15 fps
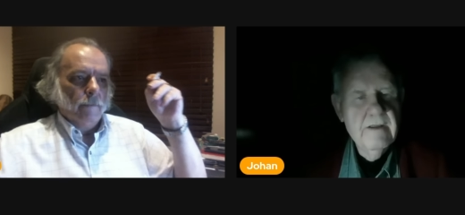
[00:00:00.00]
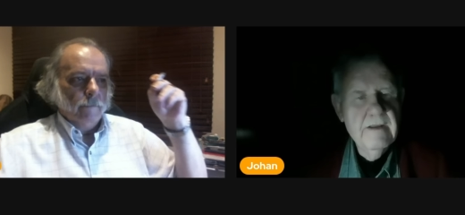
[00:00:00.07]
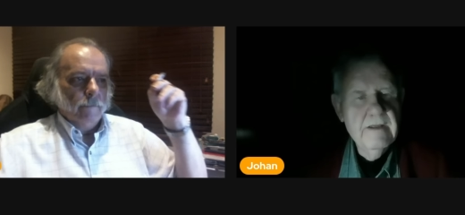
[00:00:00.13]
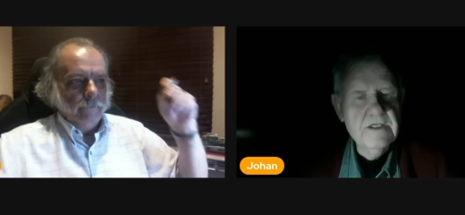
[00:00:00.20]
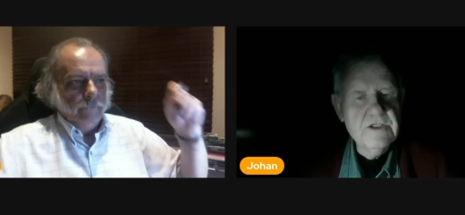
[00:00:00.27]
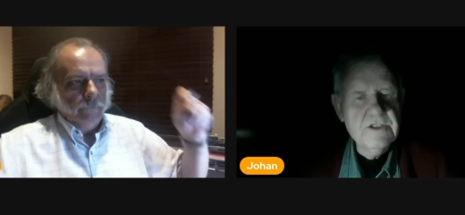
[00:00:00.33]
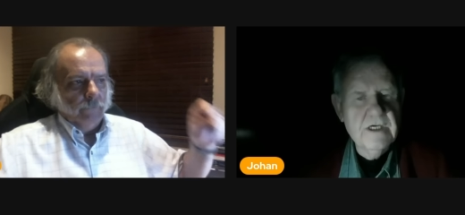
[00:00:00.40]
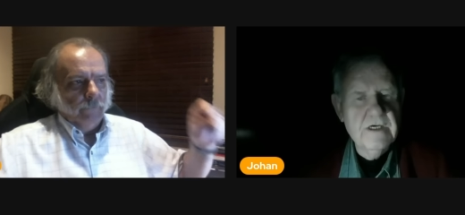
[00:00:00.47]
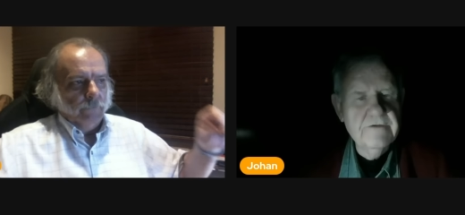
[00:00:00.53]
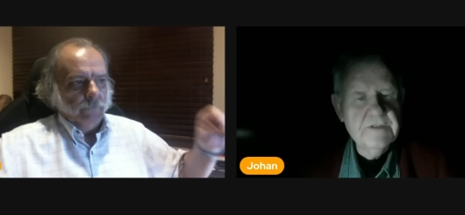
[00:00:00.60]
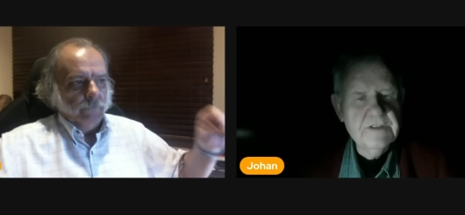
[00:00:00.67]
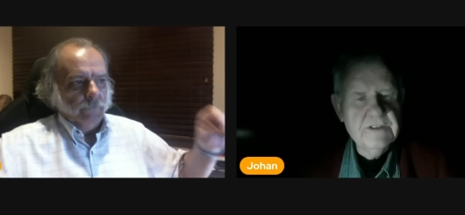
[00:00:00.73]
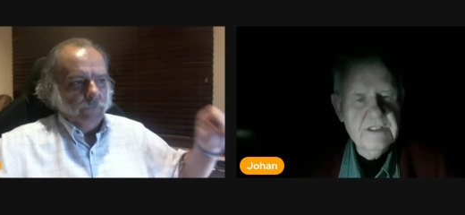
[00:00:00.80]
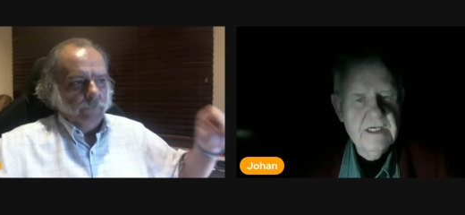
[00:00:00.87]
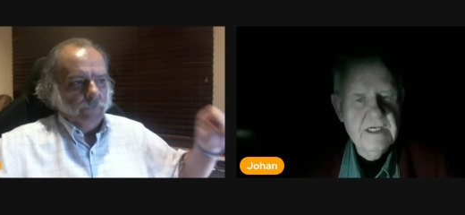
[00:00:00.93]
Speaker 1: in his
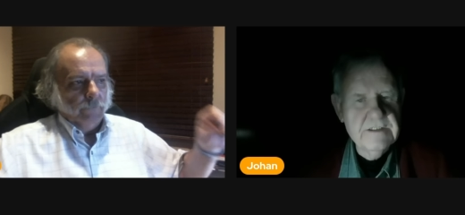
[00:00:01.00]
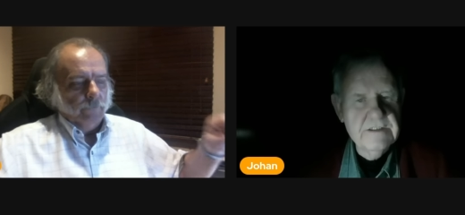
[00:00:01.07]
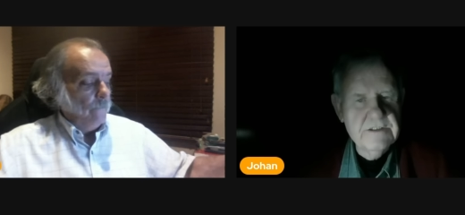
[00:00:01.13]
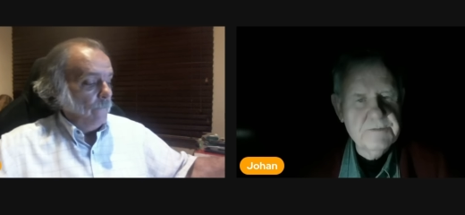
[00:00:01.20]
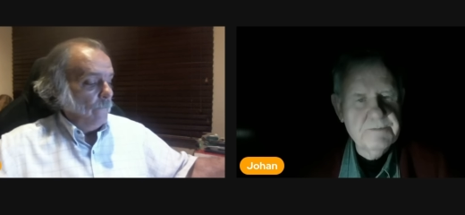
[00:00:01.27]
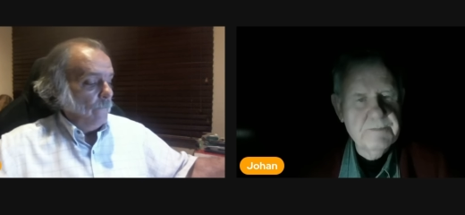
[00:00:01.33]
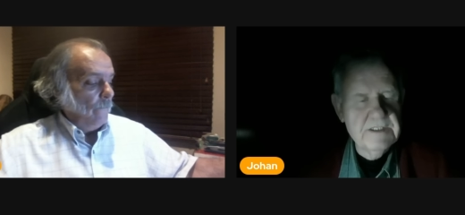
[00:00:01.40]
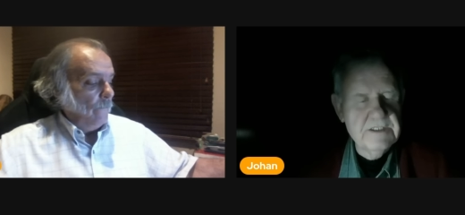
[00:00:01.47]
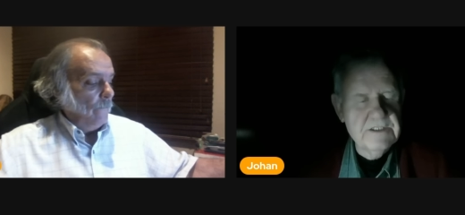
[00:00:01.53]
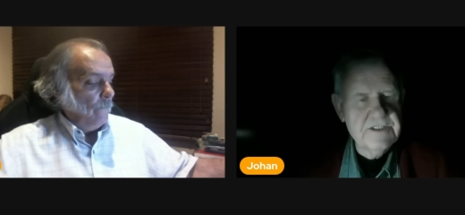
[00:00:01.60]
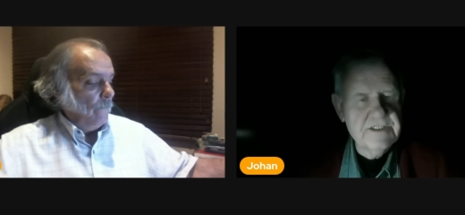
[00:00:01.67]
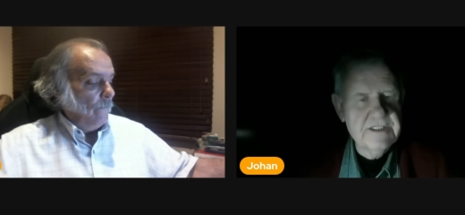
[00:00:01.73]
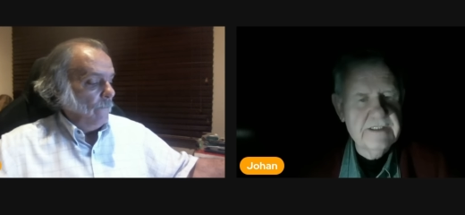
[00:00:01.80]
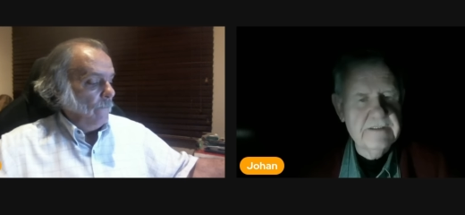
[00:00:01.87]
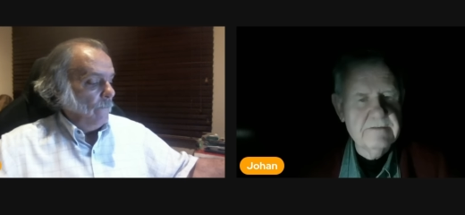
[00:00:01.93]
office and speech
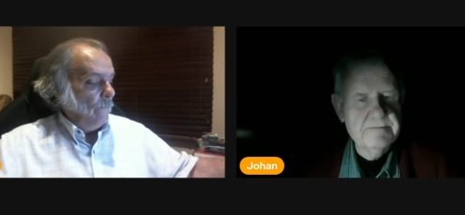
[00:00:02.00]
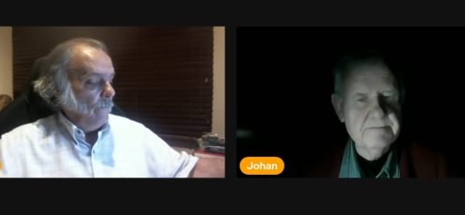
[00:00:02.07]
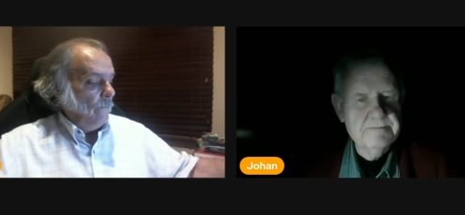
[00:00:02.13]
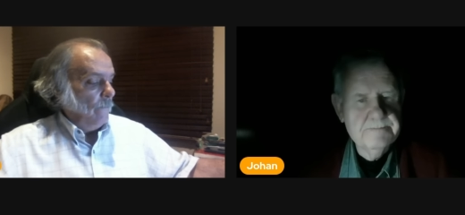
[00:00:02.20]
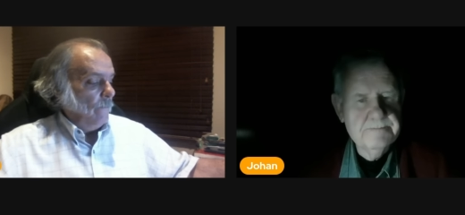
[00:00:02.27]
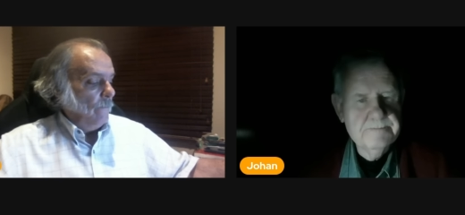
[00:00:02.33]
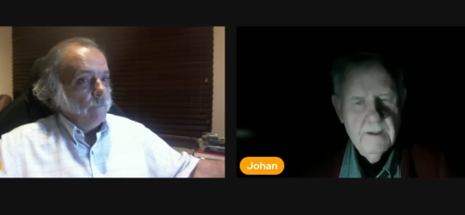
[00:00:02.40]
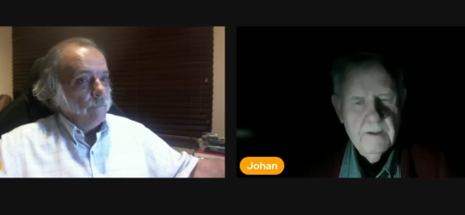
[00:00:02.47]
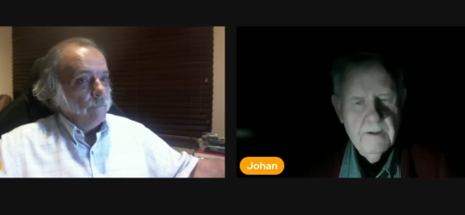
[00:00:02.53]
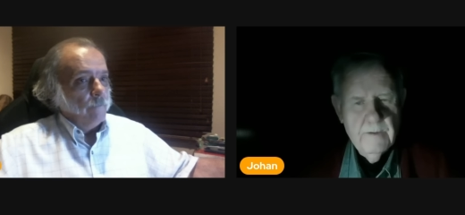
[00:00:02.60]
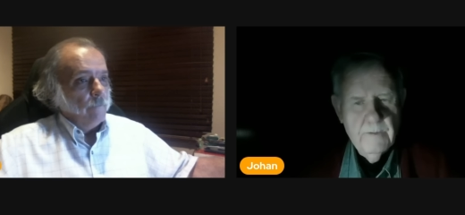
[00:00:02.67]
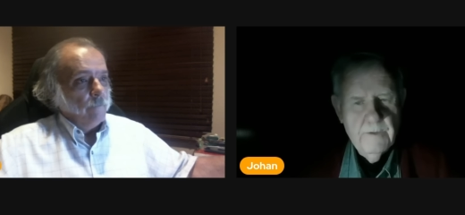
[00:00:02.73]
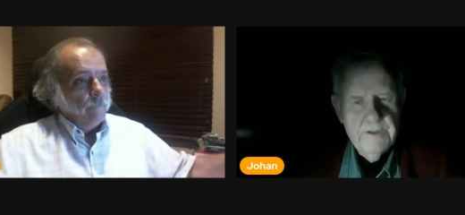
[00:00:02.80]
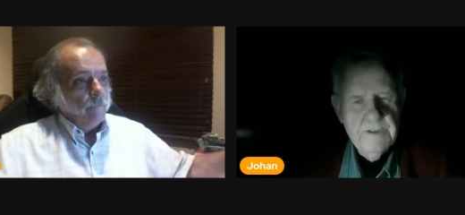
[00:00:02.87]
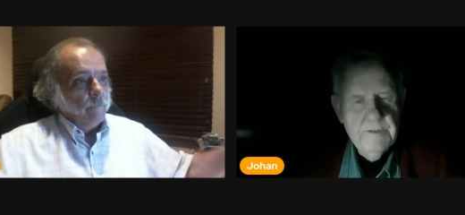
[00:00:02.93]
saying,
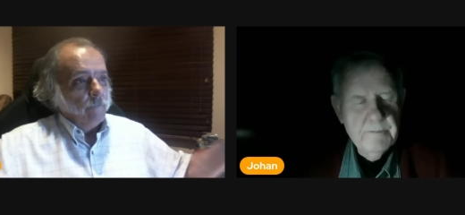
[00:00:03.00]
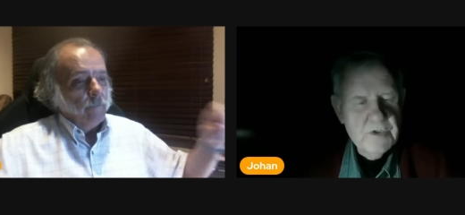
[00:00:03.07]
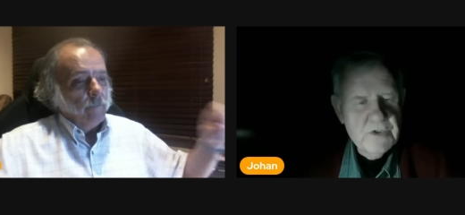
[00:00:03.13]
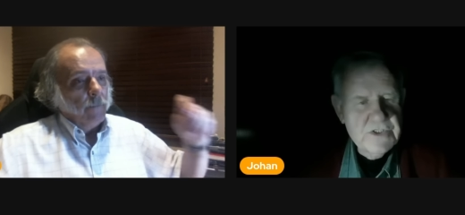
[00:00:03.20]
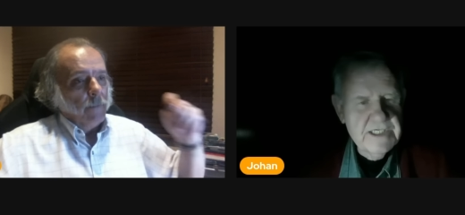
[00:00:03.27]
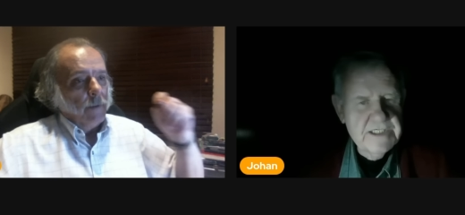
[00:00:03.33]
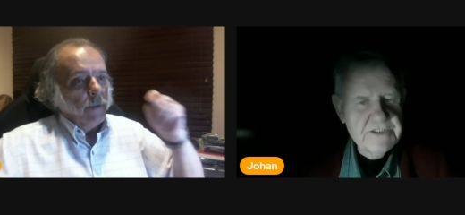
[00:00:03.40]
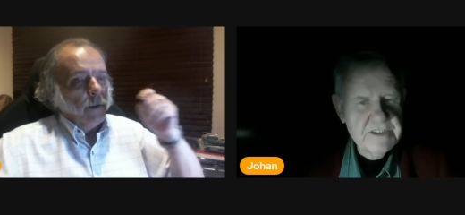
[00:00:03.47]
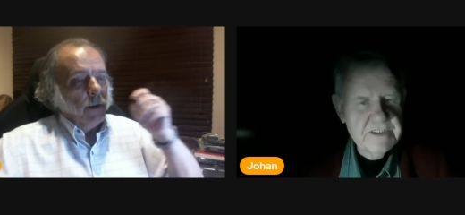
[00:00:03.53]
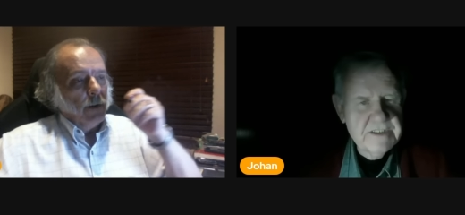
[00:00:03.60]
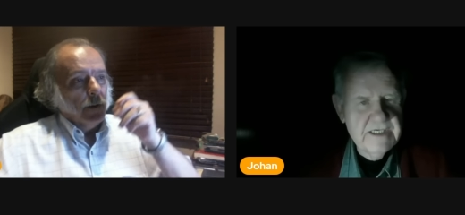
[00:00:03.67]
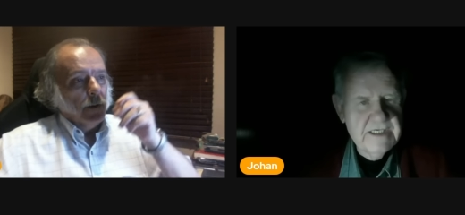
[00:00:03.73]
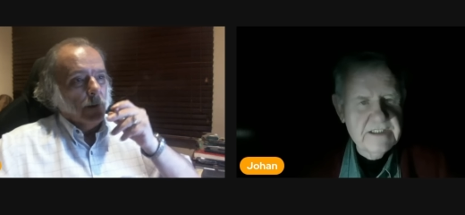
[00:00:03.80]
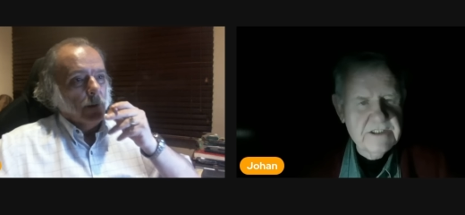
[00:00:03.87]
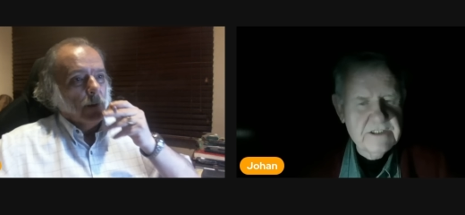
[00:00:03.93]
in the Bosasa
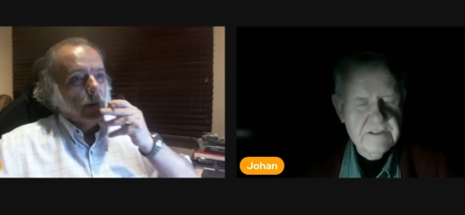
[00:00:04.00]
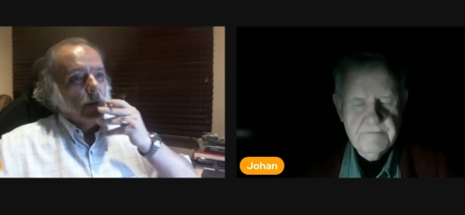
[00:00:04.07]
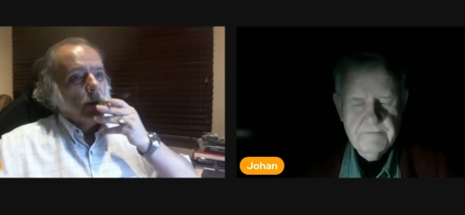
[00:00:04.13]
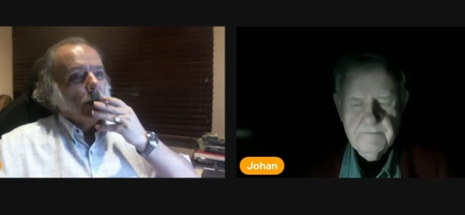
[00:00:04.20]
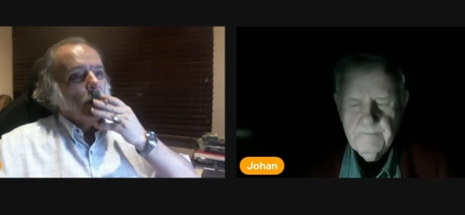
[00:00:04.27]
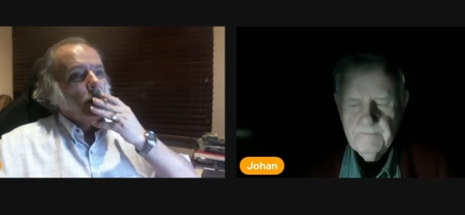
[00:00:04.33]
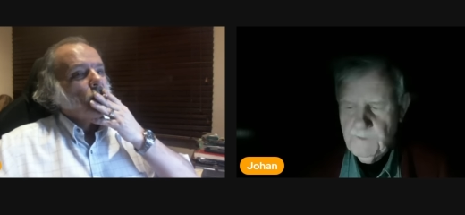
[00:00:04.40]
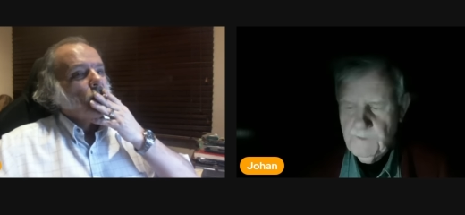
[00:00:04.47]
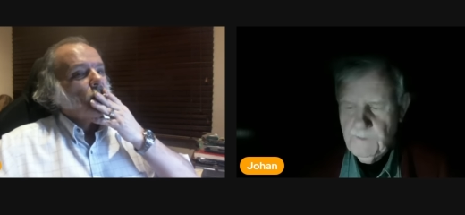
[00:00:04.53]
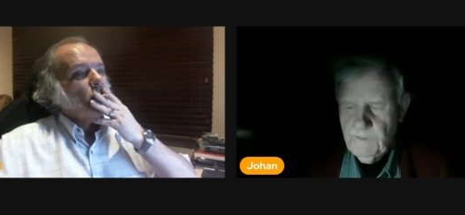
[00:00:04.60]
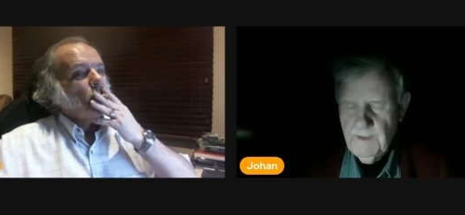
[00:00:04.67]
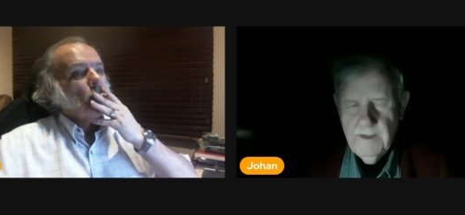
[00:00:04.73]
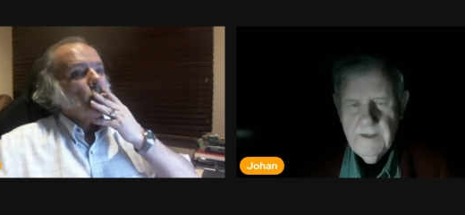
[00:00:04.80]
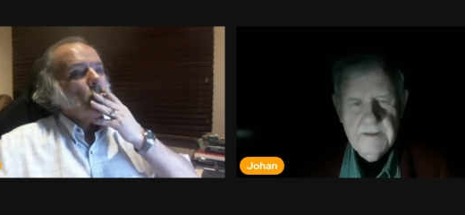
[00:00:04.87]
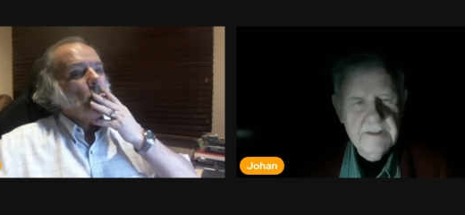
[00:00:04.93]
case,
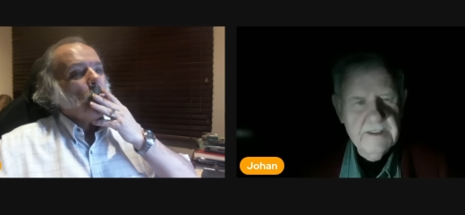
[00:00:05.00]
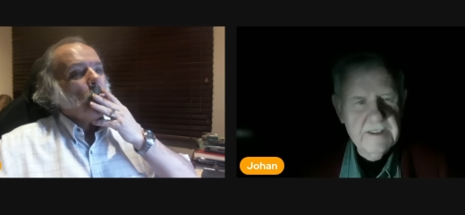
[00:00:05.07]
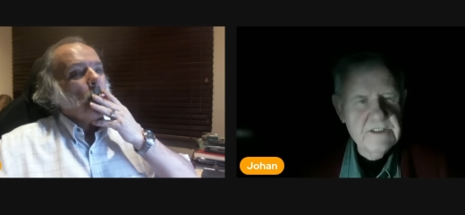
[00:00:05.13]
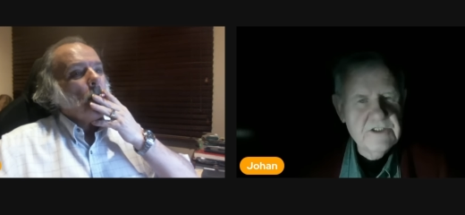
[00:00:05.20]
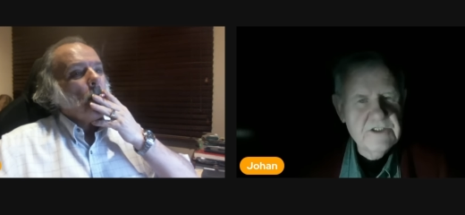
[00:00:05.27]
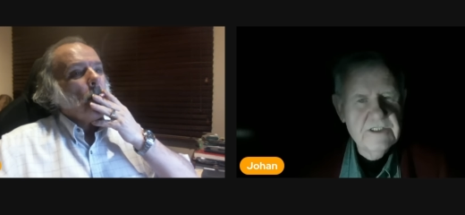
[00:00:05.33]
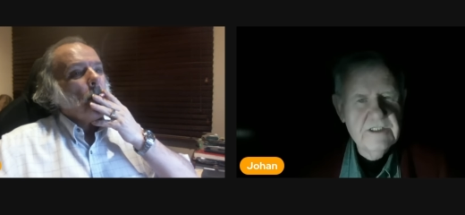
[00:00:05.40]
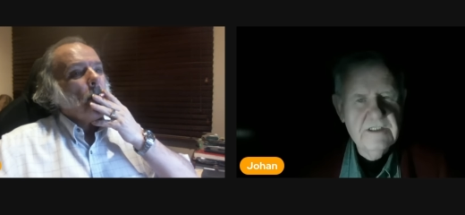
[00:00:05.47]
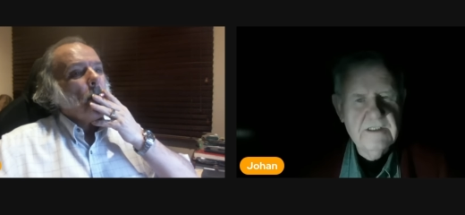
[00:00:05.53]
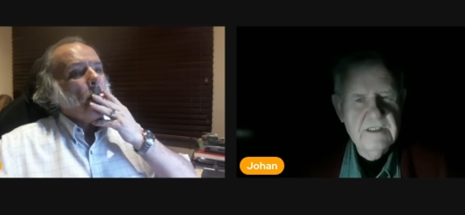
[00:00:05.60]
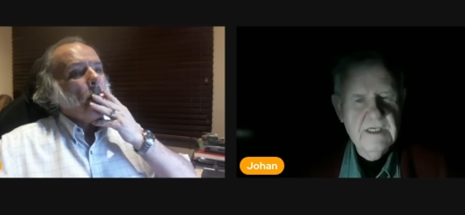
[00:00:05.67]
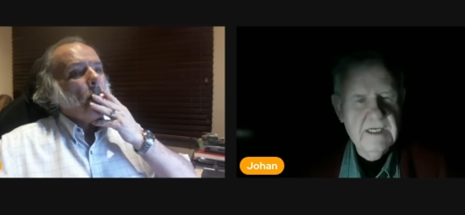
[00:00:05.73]
Agrizi